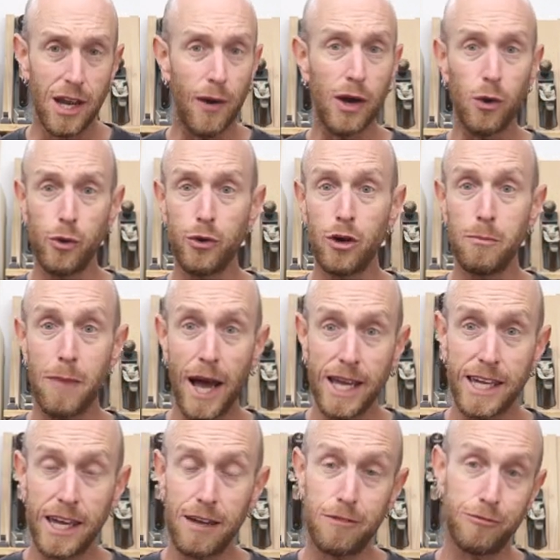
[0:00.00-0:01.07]
Now I ordered my
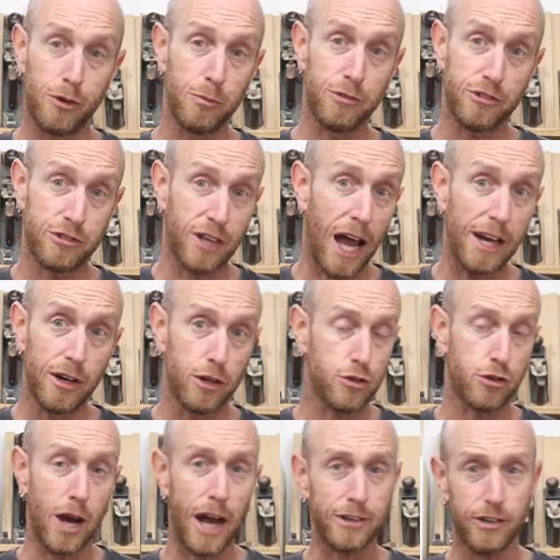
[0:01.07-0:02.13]
kit from Steiner
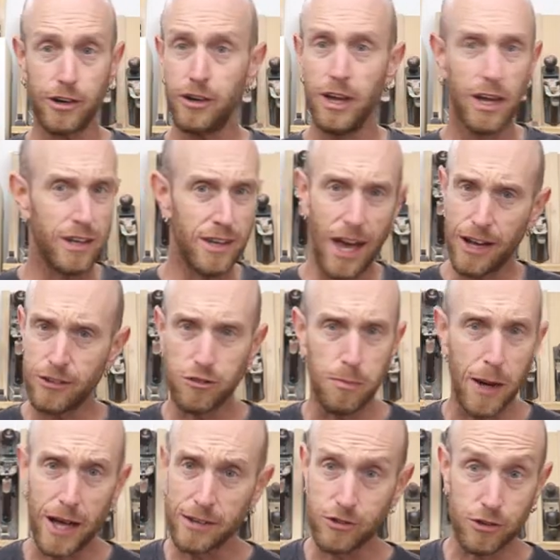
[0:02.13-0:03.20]
Tractor, not a
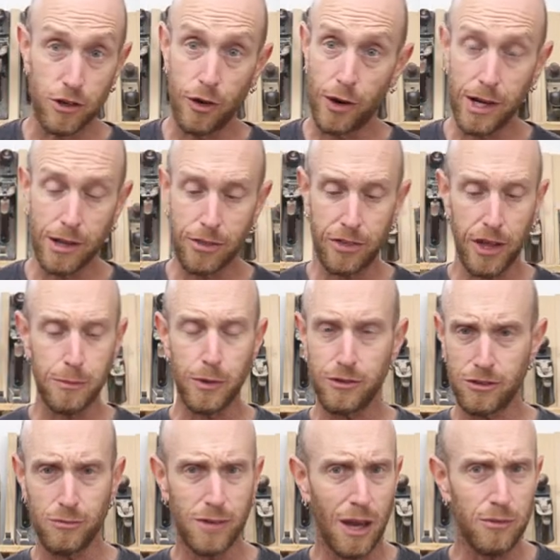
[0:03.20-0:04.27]
sponsor or anything, but
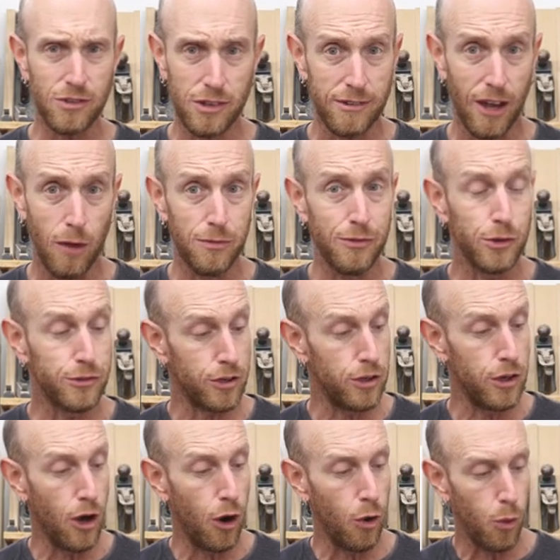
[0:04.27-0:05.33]
sometimes it's helpful
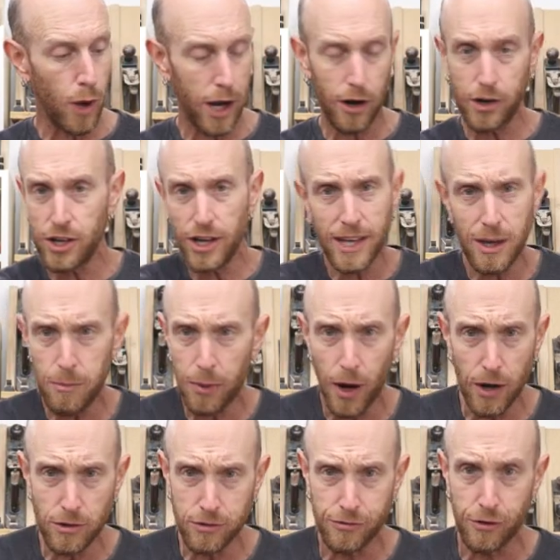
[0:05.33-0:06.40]
to know where you get
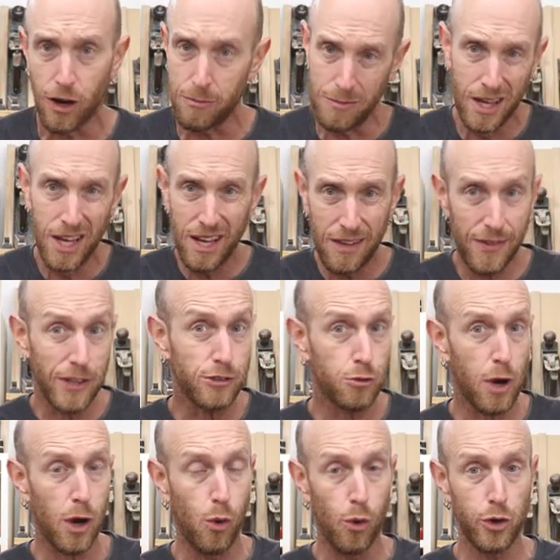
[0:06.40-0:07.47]
parts from. And that's
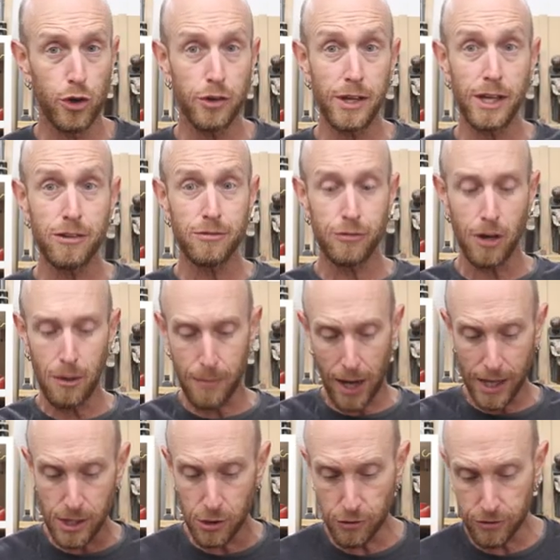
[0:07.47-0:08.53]
where I ordered these from.
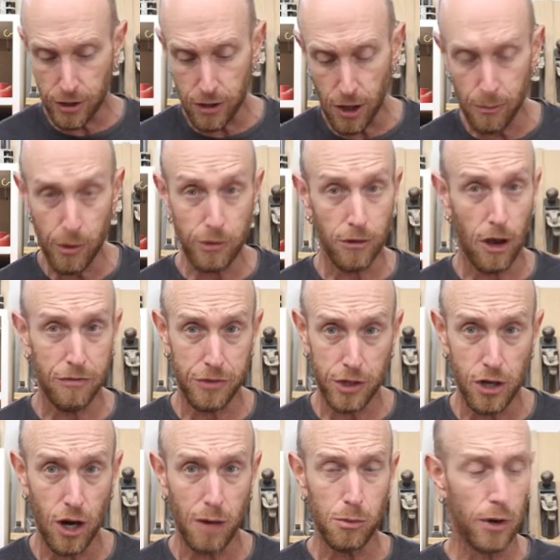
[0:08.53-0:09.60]
I used the numbers off the
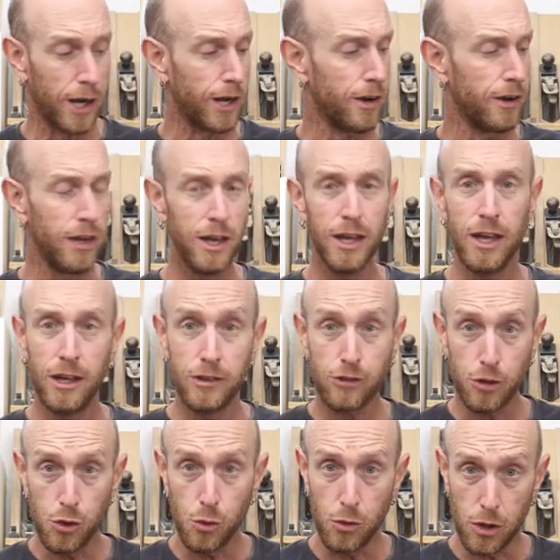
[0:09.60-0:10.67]
carburetor
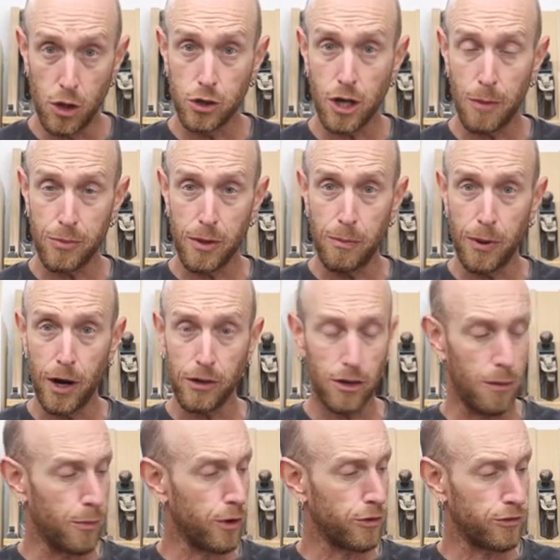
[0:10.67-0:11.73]
to look up the part
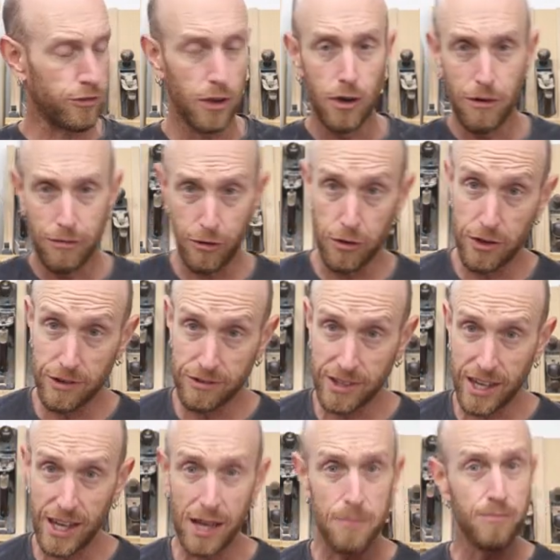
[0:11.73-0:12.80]
numbers for this
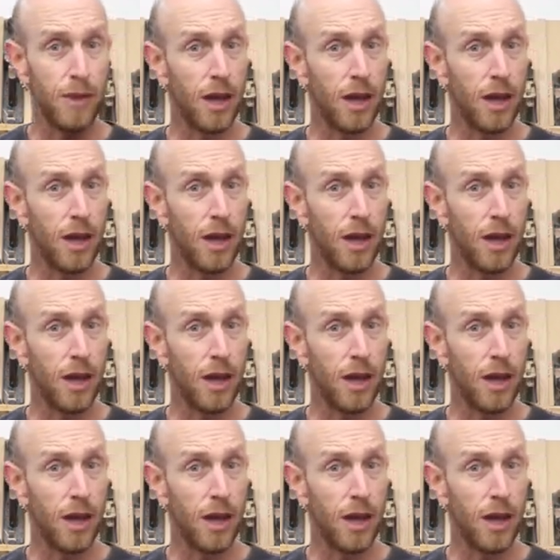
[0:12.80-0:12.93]
kit.